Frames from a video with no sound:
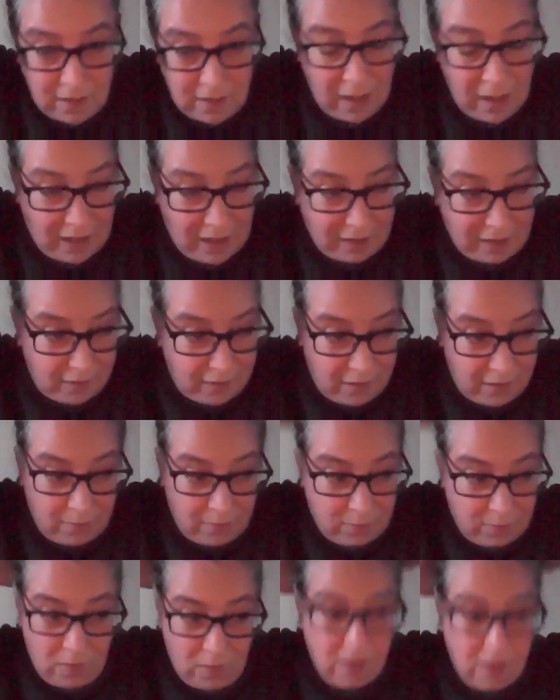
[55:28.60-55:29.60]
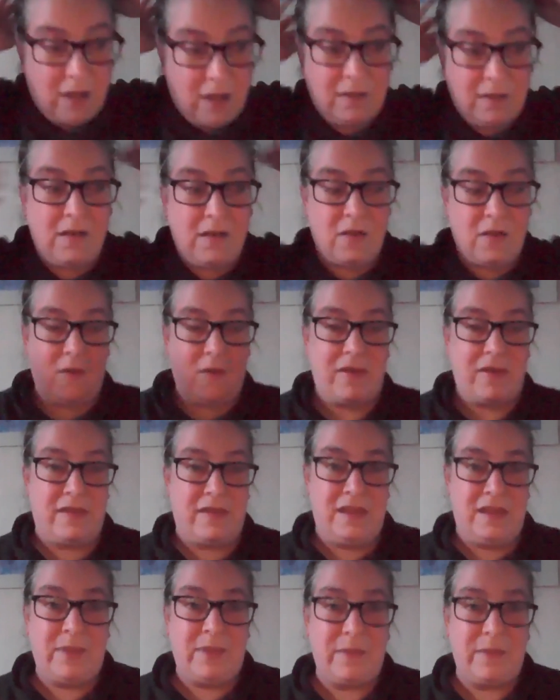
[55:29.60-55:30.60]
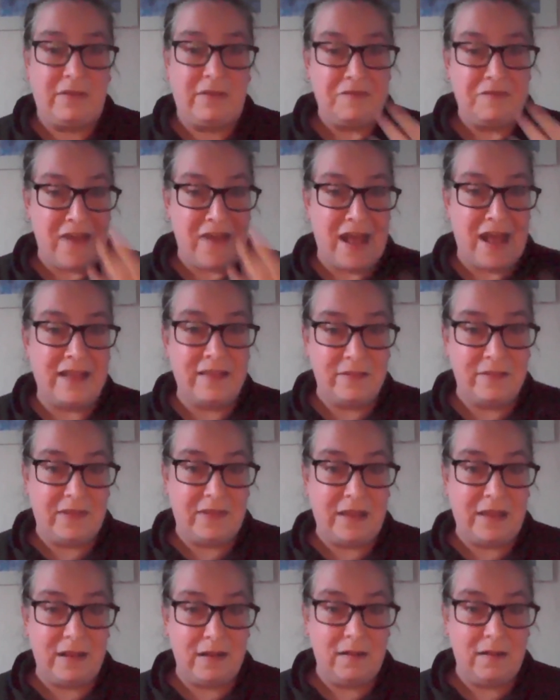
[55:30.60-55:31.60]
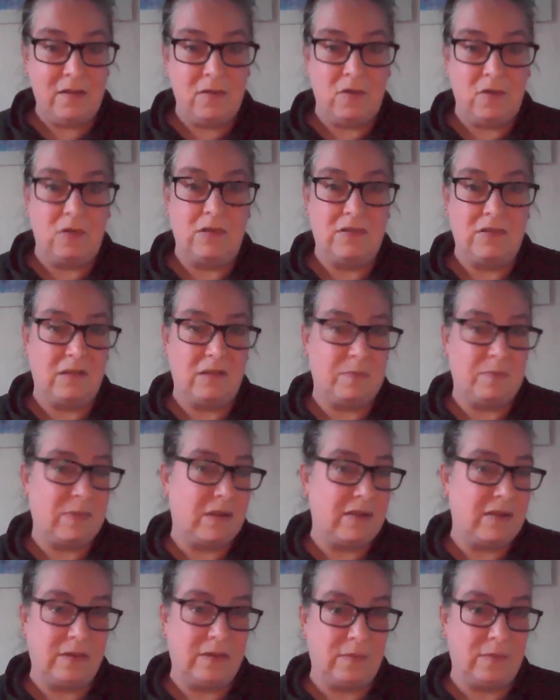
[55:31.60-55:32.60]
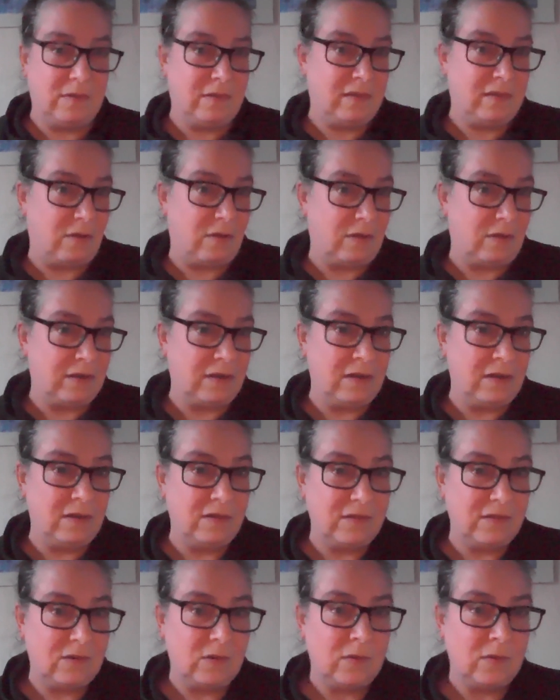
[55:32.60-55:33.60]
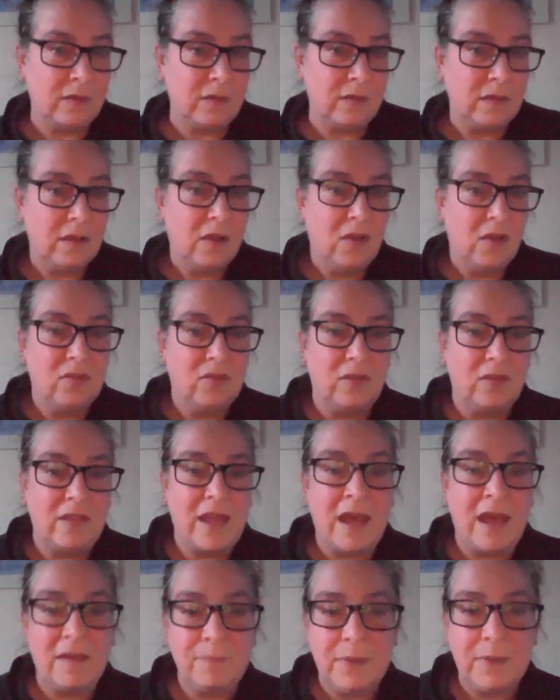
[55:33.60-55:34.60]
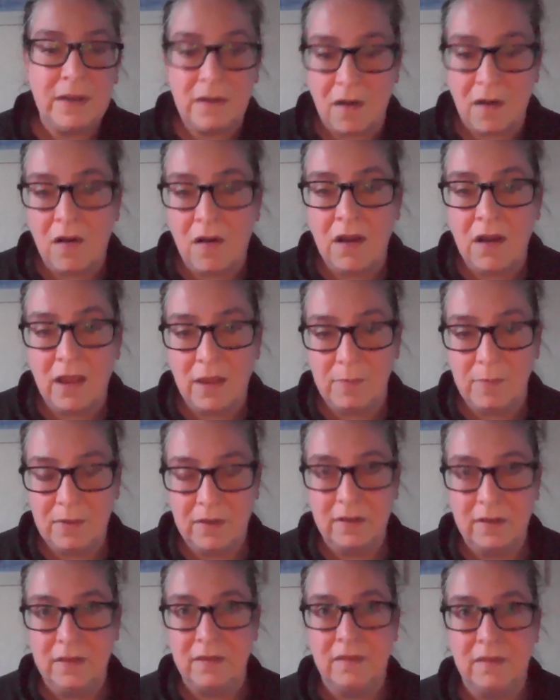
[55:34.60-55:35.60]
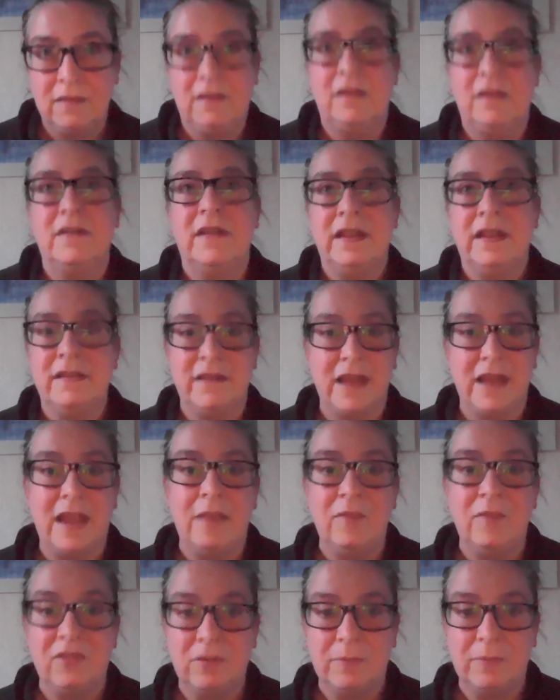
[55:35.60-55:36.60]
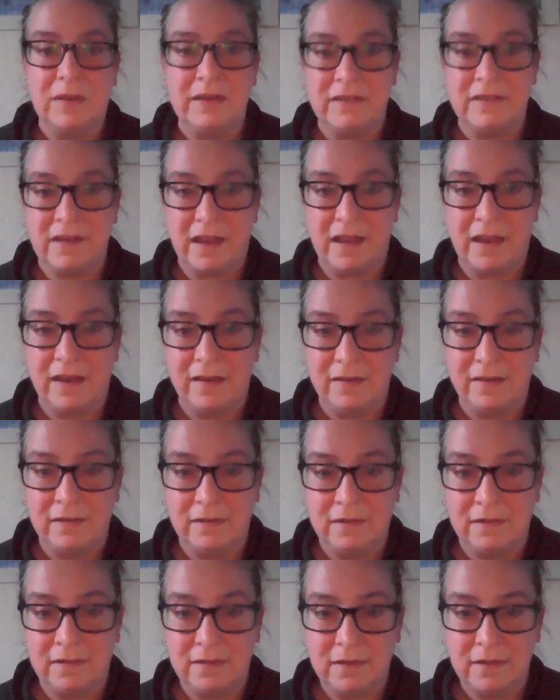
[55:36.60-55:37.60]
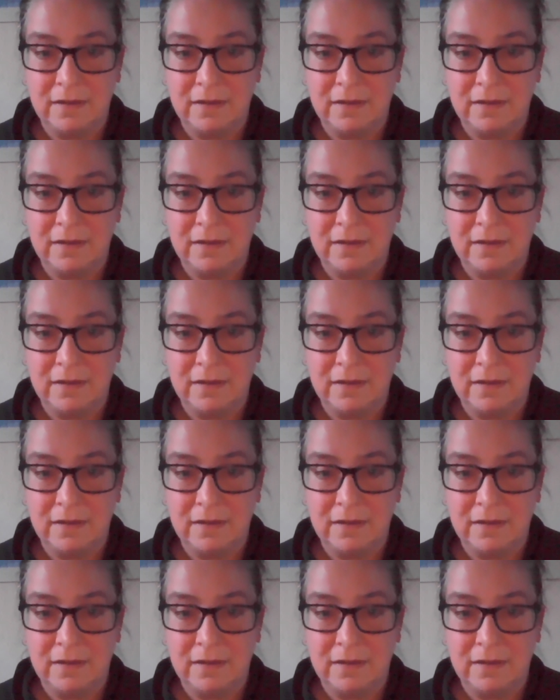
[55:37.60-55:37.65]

And I don't know whether these people are fans of Hitler or just because it was so unusual. So there have been arguments that this name should be changed.